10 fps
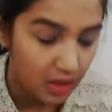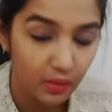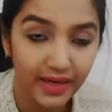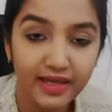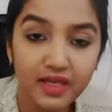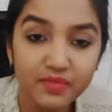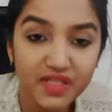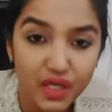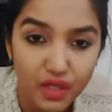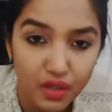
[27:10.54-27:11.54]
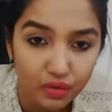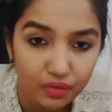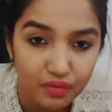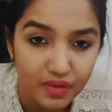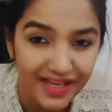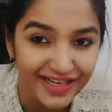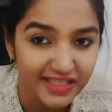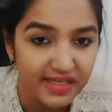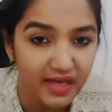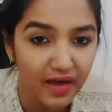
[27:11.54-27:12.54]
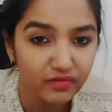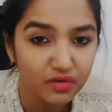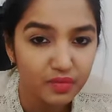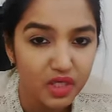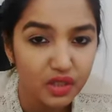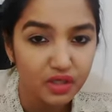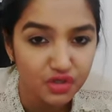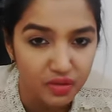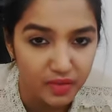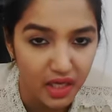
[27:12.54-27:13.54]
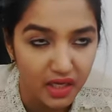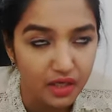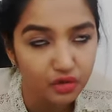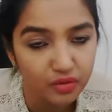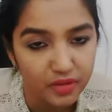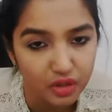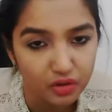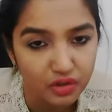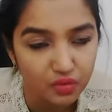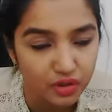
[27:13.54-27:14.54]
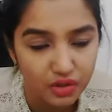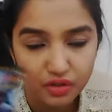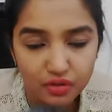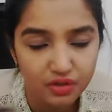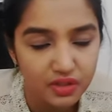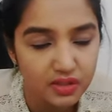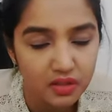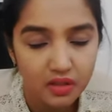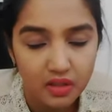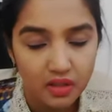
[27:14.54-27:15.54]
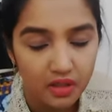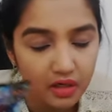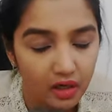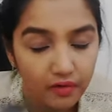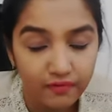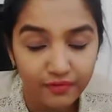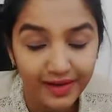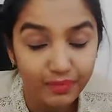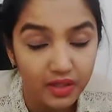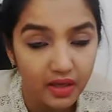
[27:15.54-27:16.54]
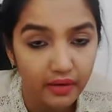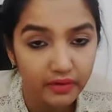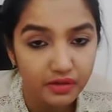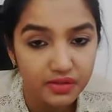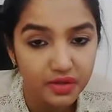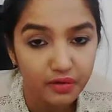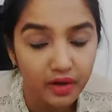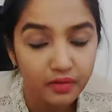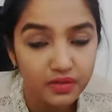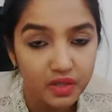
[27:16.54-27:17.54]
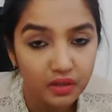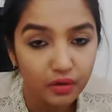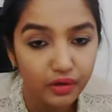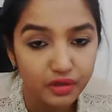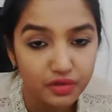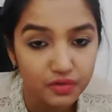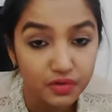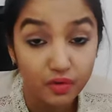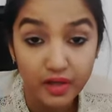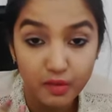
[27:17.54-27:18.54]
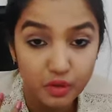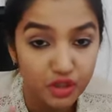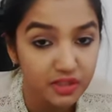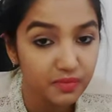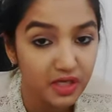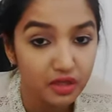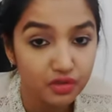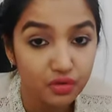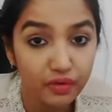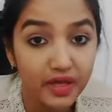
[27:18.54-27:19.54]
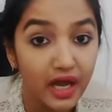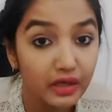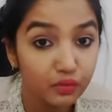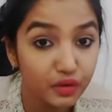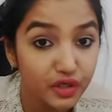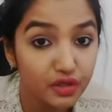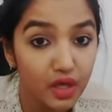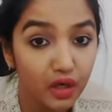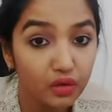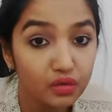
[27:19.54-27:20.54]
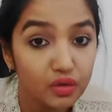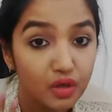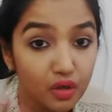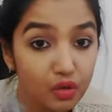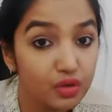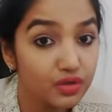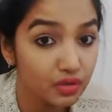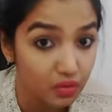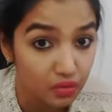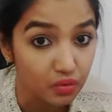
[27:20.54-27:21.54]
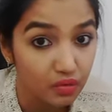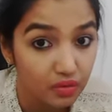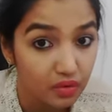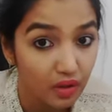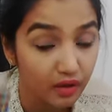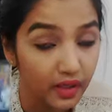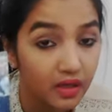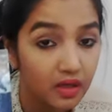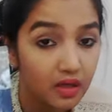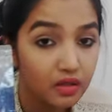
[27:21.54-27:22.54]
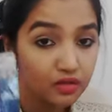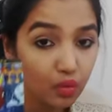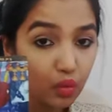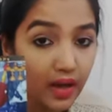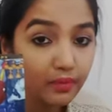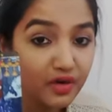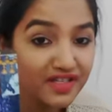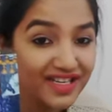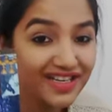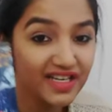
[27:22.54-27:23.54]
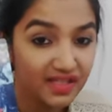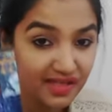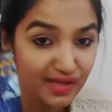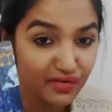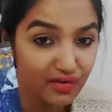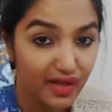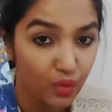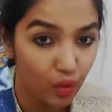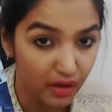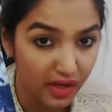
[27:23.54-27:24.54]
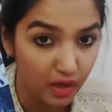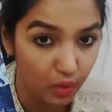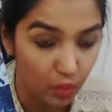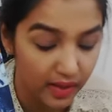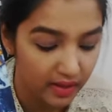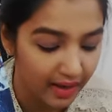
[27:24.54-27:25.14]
When I keep saying you, it doesn't have to be the Gemini, it could be the Cross Watcher. So just, flip the characters around according to your story. I'm just speaking the story. I wouldn't know who's who, okay? So one person is literally walking away.